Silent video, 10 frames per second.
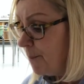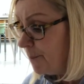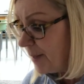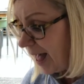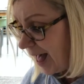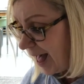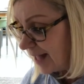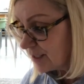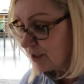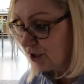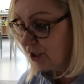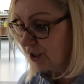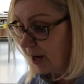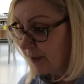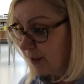"Bat!" she
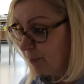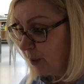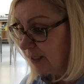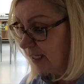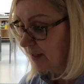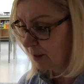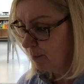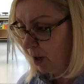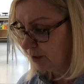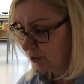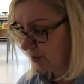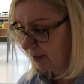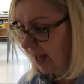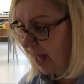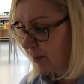shouted, pointing at the monstrous
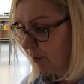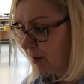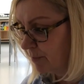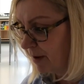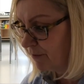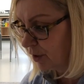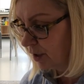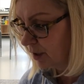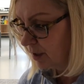animal above her.